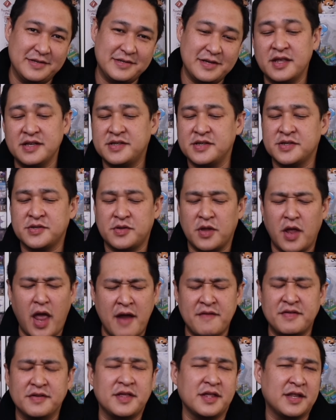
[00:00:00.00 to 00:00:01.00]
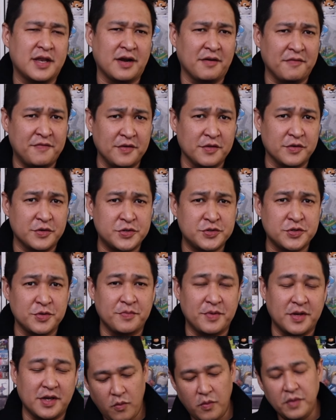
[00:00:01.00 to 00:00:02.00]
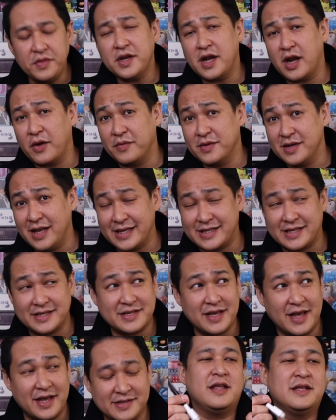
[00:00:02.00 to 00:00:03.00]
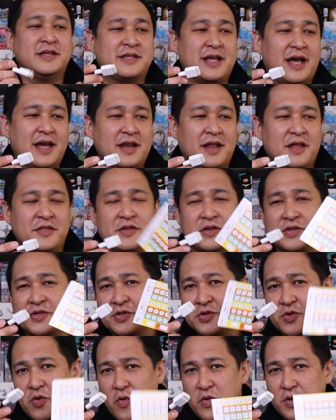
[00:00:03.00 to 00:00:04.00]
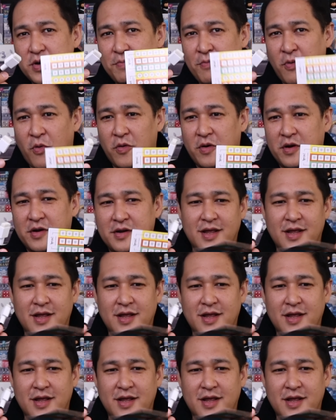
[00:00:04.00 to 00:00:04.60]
This is everything that a filler should be. One thing I would like to say is, is that the scoreboard